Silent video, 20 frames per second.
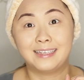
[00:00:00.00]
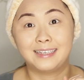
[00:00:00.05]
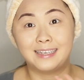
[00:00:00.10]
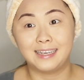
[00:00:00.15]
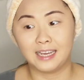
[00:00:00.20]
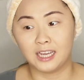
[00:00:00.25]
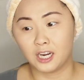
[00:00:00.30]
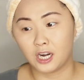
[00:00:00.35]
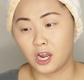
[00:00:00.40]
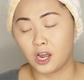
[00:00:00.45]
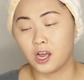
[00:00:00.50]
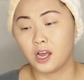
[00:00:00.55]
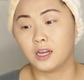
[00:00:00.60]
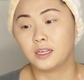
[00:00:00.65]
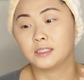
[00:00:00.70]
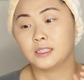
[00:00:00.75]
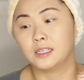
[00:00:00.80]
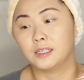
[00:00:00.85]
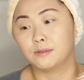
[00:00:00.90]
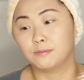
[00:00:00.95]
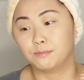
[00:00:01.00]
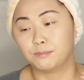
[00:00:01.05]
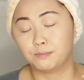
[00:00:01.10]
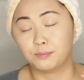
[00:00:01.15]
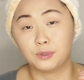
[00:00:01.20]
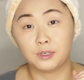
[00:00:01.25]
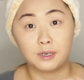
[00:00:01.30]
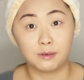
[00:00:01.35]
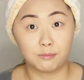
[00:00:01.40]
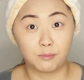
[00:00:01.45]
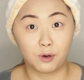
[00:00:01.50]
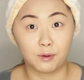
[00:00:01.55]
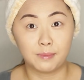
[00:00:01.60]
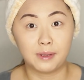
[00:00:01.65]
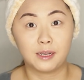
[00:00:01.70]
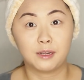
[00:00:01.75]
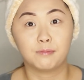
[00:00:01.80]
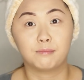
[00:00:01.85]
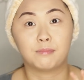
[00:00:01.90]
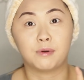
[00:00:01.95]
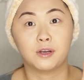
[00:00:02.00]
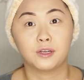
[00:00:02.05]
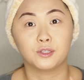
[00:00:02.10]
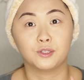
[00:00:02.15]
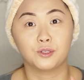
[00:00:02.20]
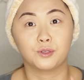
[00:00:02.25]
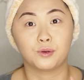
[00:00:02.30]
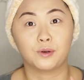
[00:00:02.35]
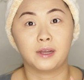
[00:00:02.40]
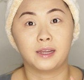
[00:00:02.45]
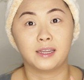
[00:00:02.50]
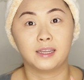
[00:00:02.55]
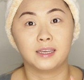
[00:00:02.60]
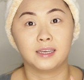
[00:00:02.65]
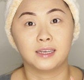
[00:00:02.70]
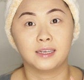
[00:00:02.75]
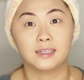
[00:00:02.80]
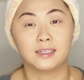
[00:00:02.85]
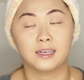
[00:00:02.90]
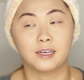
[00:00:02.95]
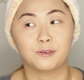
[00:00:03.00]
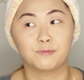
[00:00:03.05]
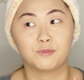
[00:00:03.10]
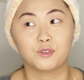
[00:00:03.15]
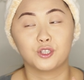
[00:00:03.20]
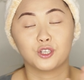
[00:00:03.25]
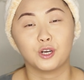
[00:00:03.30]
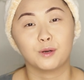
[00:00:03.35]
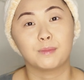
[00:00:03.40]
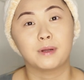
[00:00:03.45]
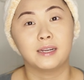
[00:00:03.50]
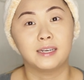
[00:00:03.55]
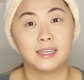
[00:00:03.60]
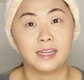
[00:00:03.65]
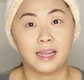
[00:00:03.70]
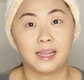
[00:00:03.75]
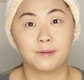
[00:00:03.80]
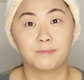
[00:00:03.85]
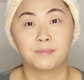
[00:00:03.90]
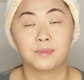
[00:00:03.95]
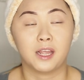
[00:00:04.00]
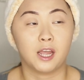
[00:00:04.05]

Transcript: get on and putting more makeup on so I can start my day.